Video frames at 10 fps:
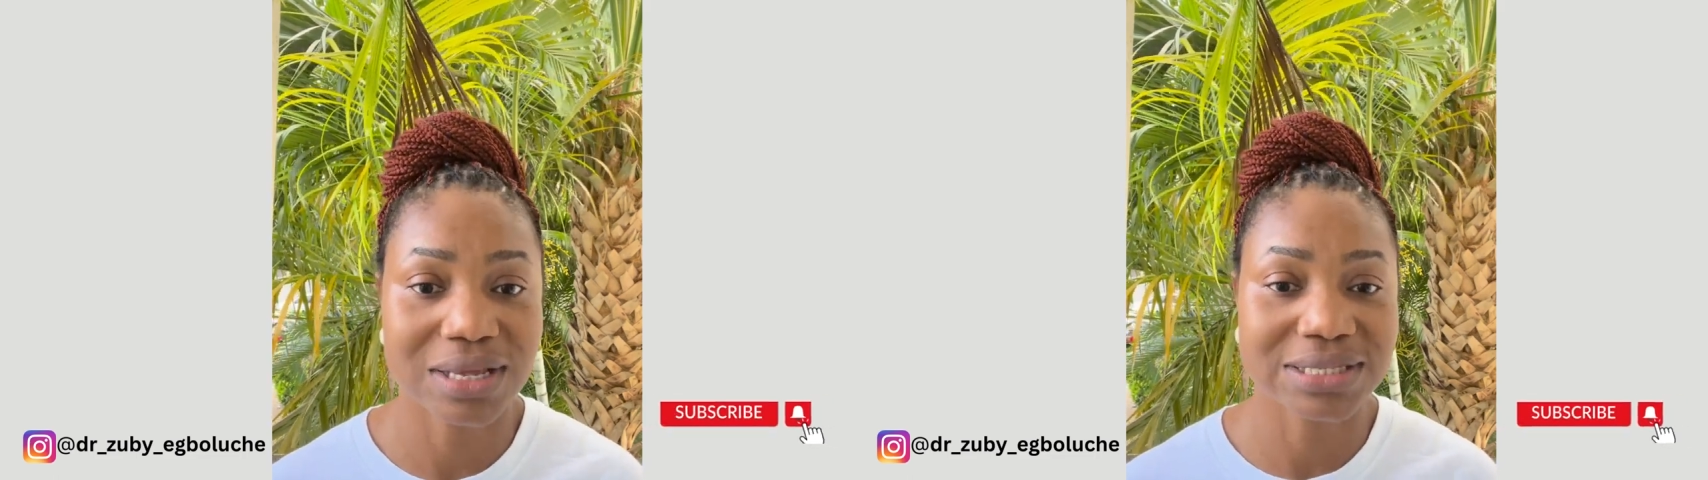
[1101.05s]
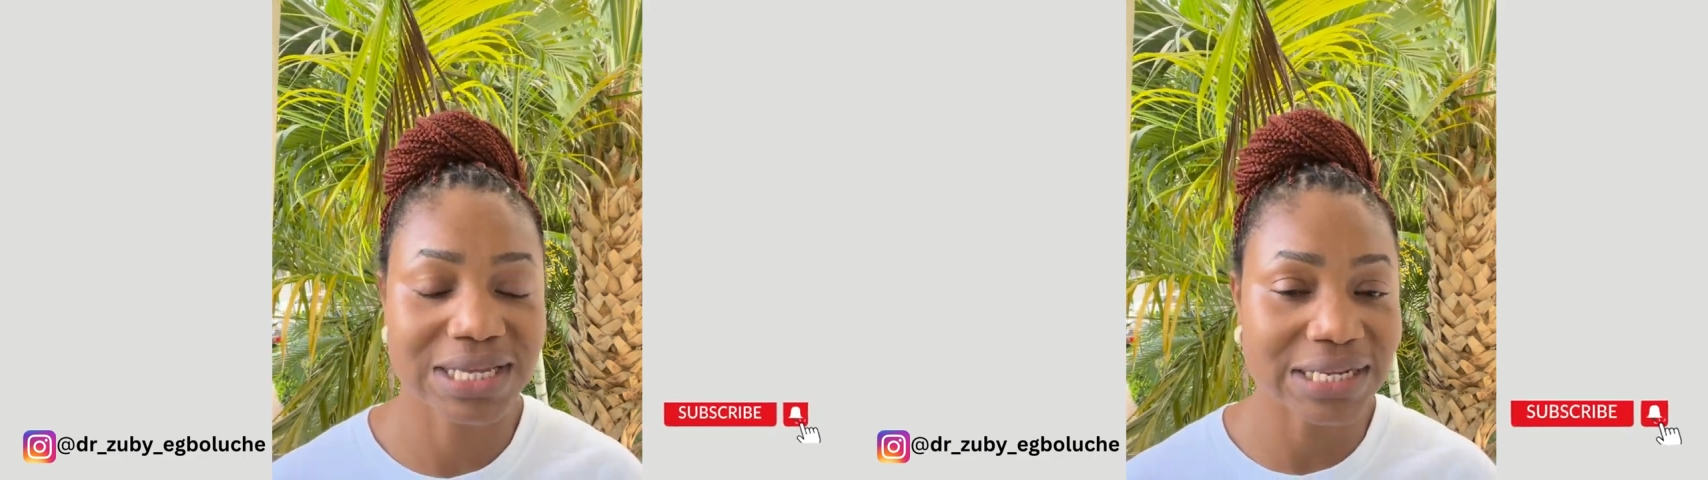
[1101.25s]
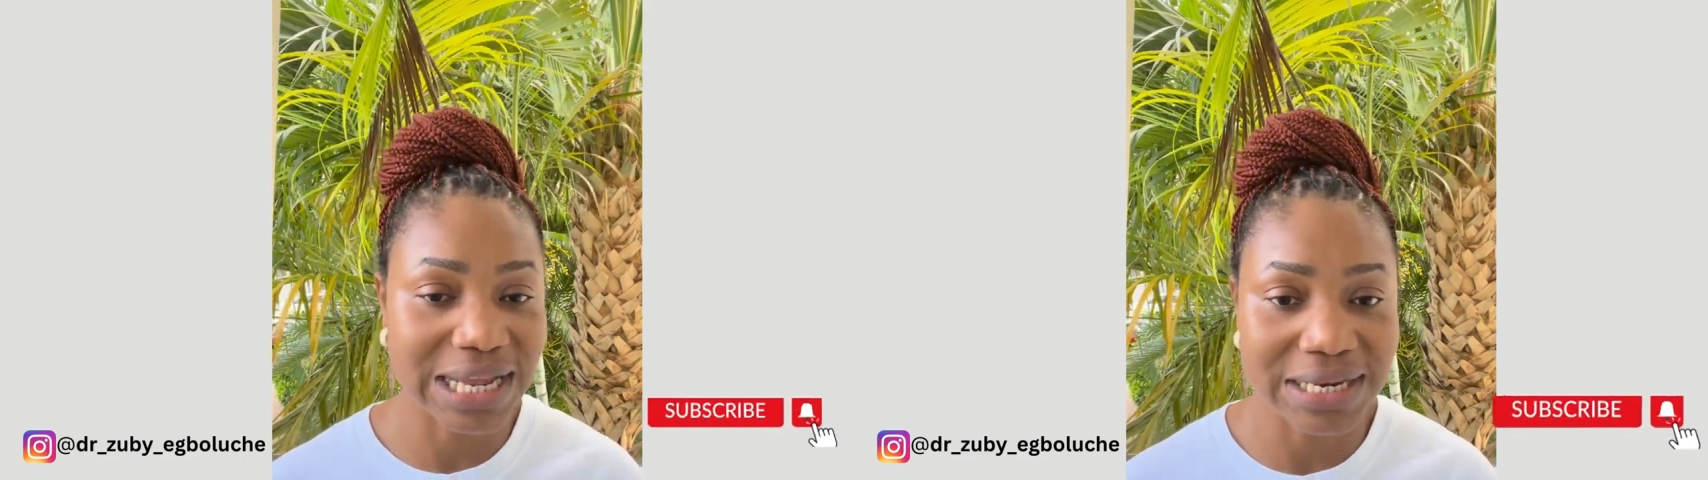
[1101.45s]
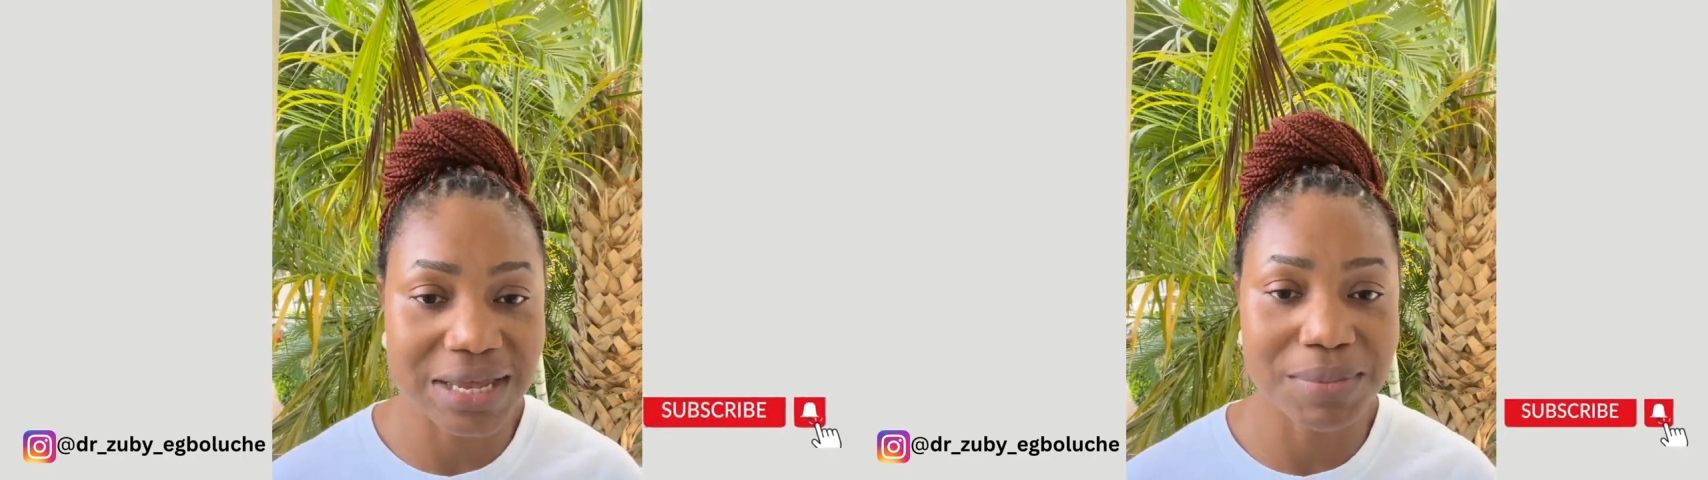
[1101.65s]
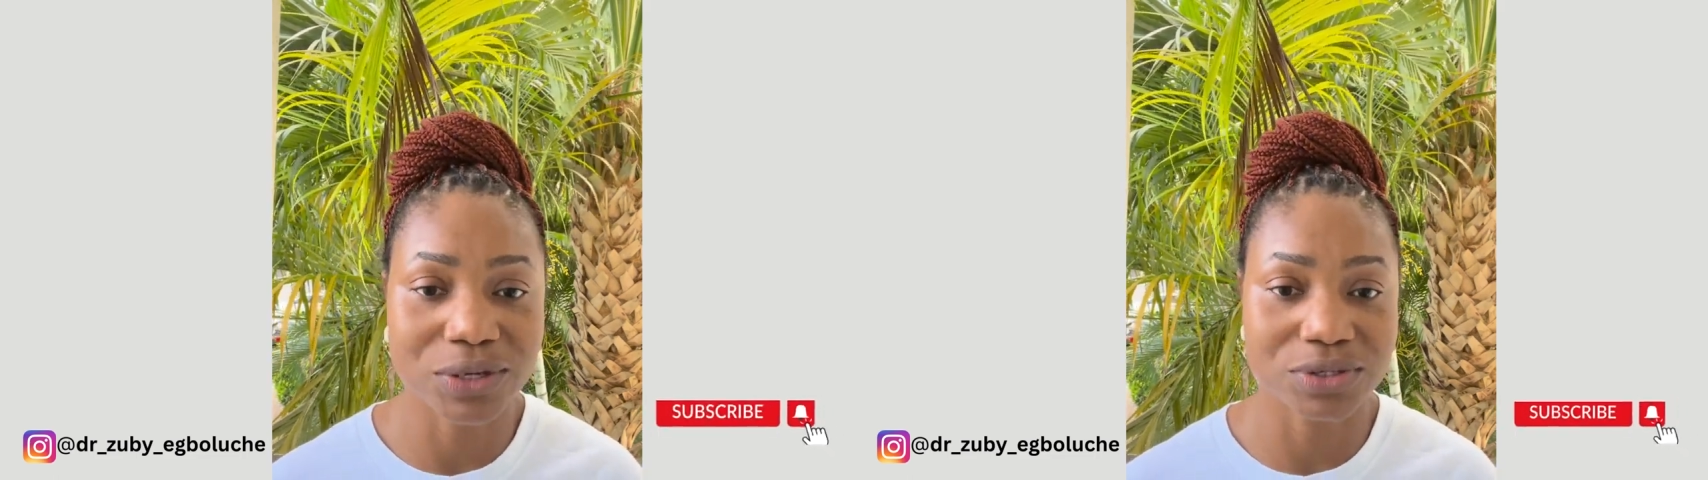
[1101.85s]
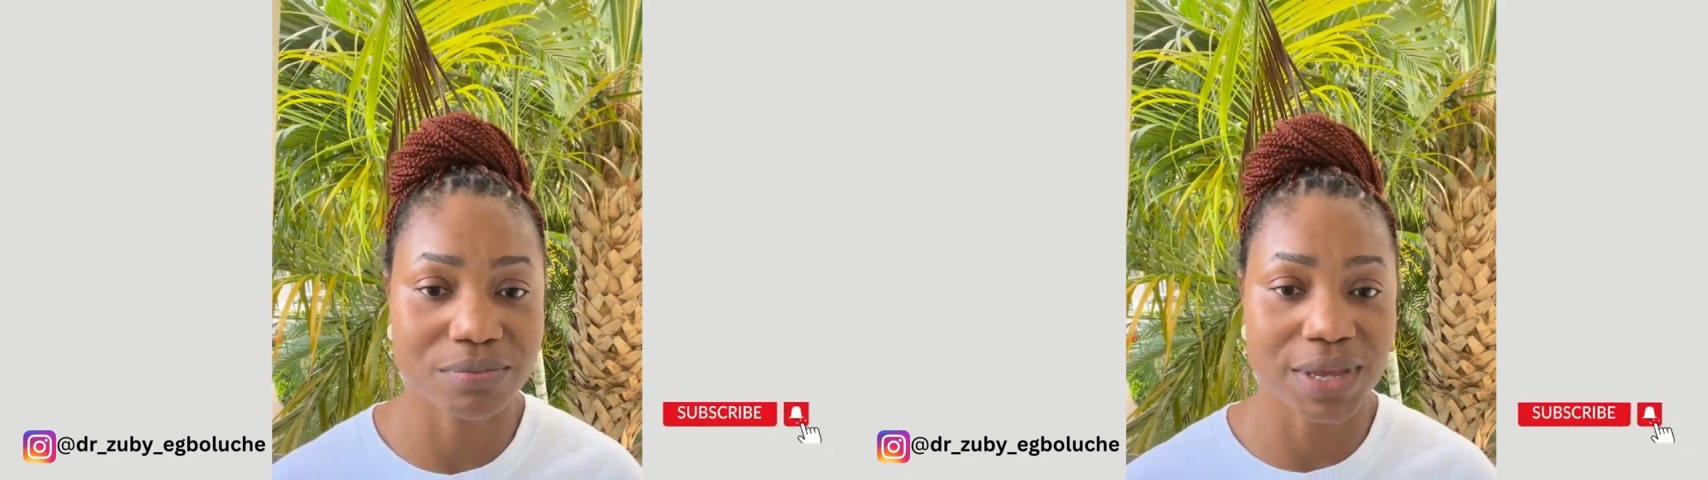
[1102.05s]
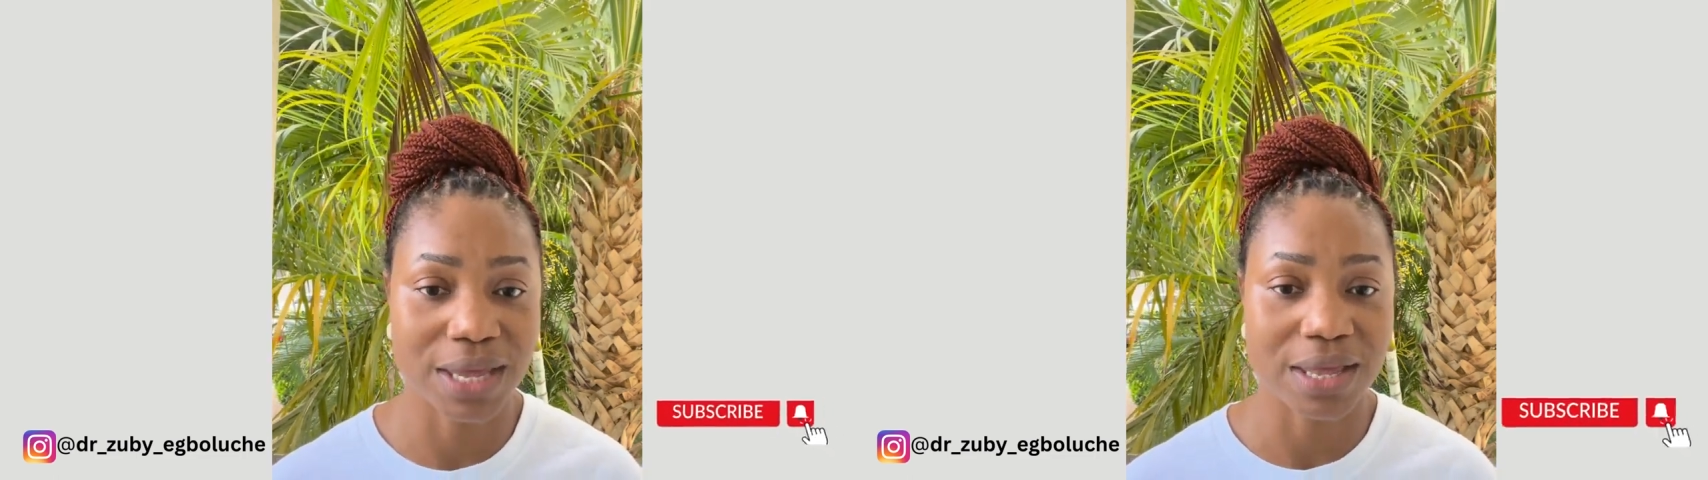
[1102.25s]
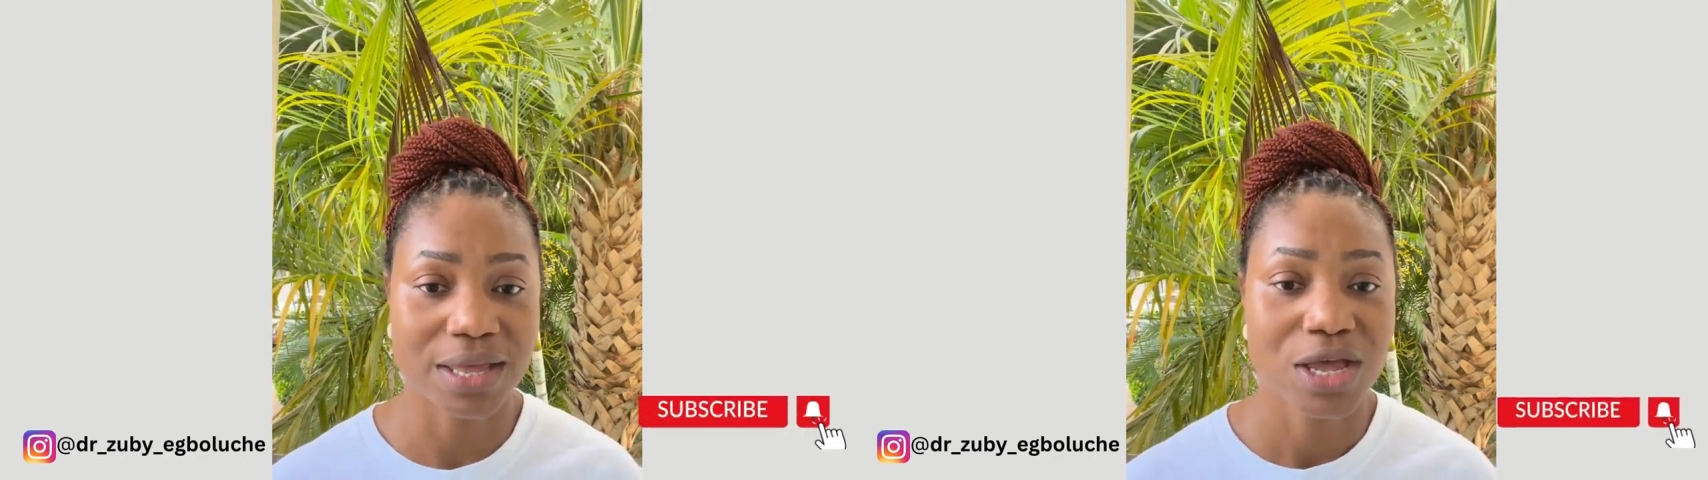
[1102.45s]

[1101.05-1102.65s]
Send an email to me.